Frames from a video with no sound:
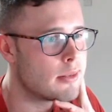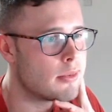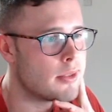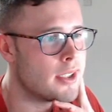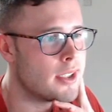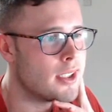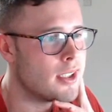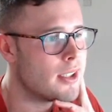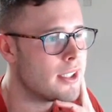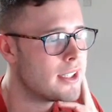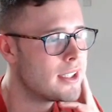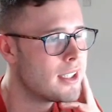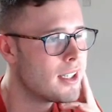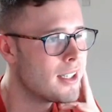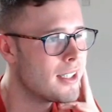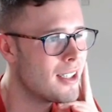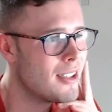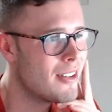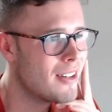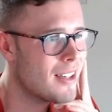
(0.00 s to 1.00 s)
You know, I, I
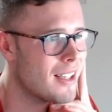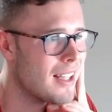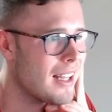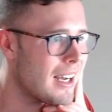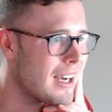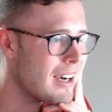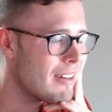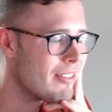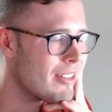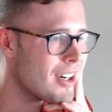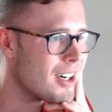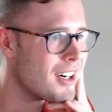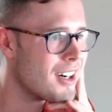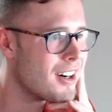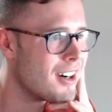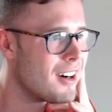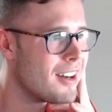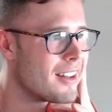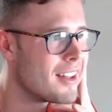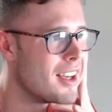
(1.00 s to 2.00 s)
don't have a
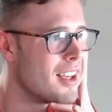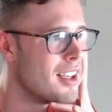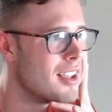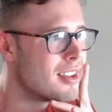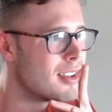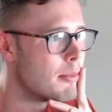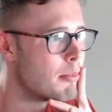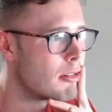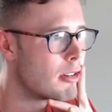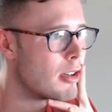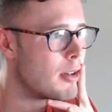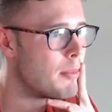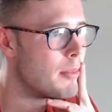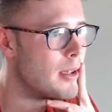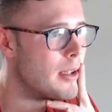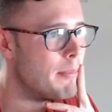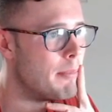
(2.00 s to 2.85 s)
heart. That is the problem.